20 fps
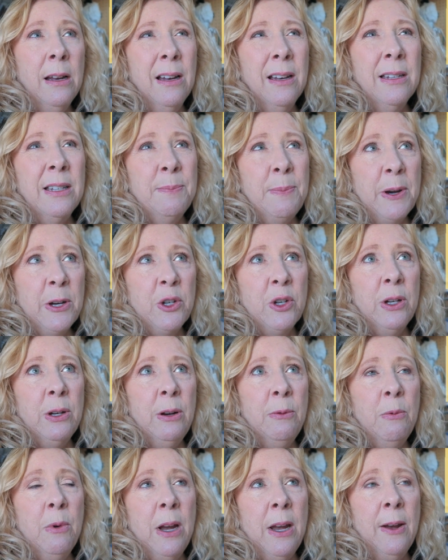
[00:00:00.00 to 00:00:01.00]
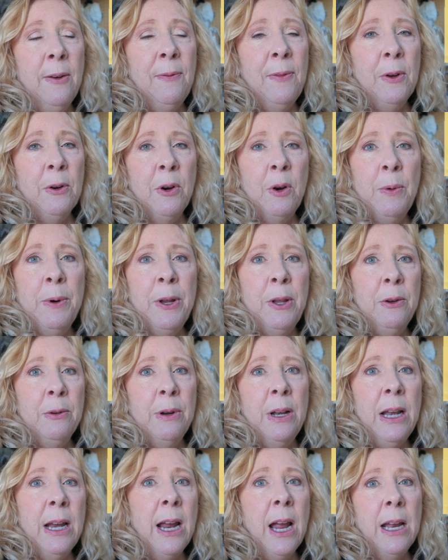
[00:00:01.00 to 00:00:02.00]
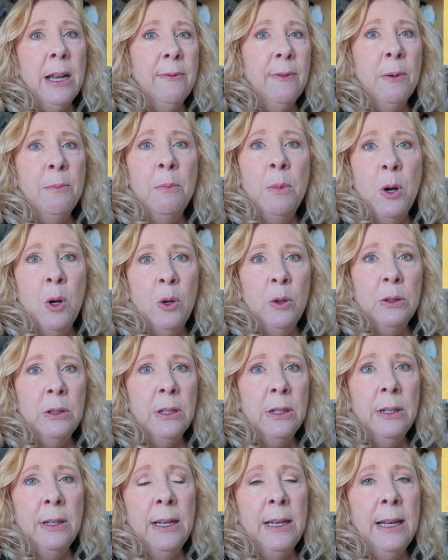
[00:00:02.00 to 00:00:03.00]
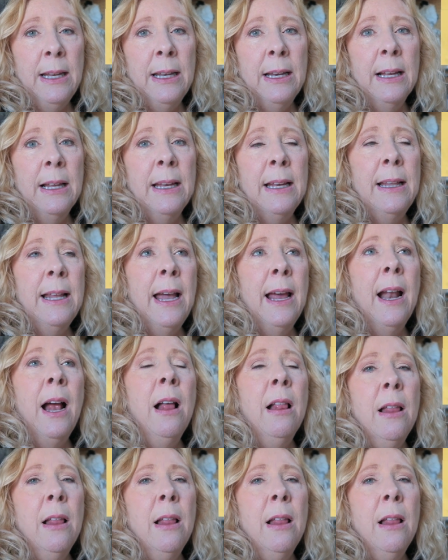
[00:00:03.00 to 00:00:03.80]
especially if they're going through any kind of a molt, anything like that.